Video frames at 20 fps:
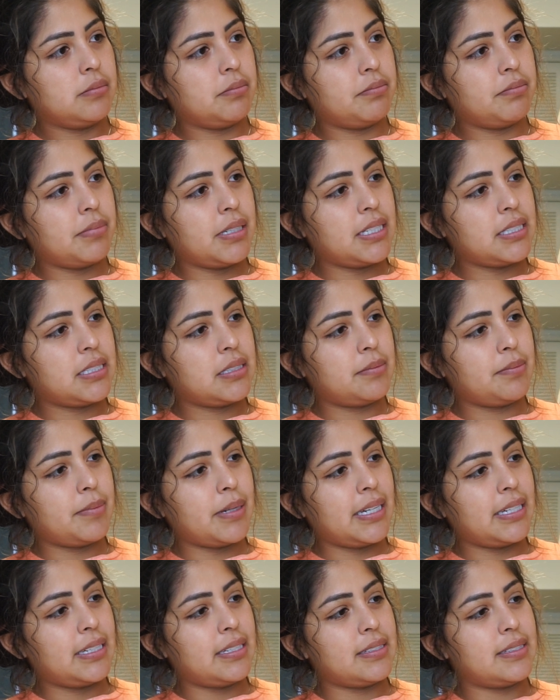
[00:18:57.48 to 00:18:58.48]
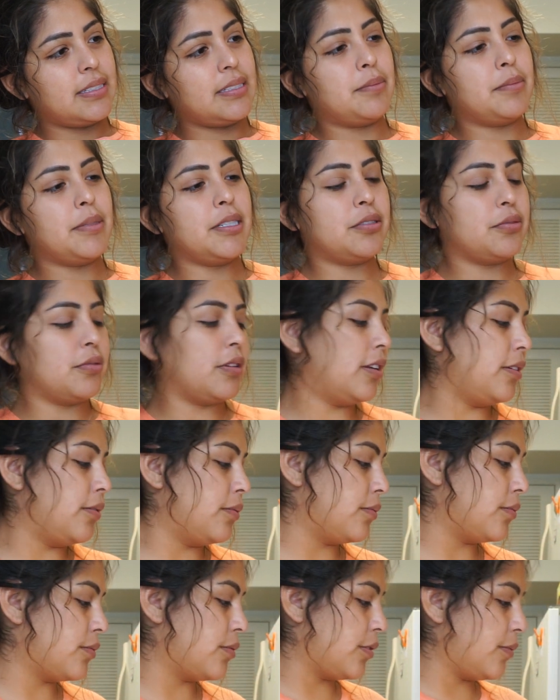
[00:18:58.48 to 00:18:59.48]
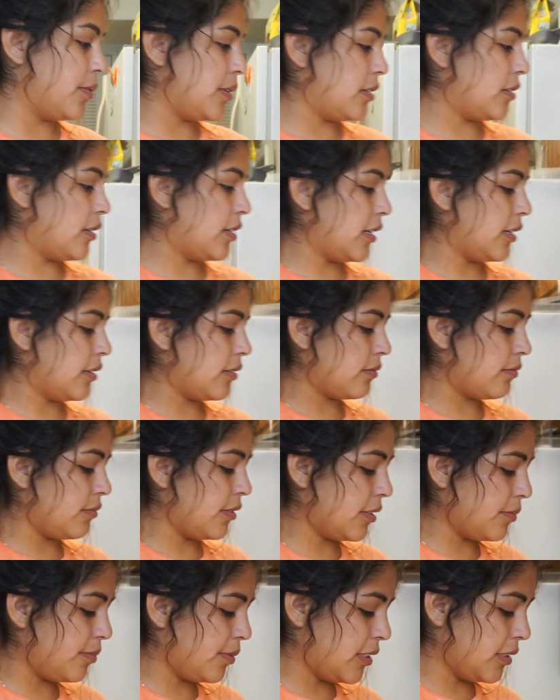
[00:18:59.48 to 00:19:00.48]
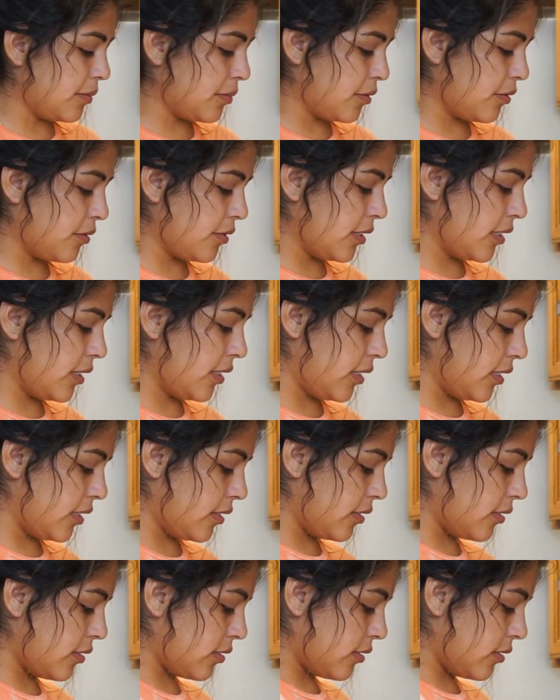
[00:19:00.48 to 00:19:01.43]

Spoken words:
Best by December 2021. Alright, we can put some corn in here.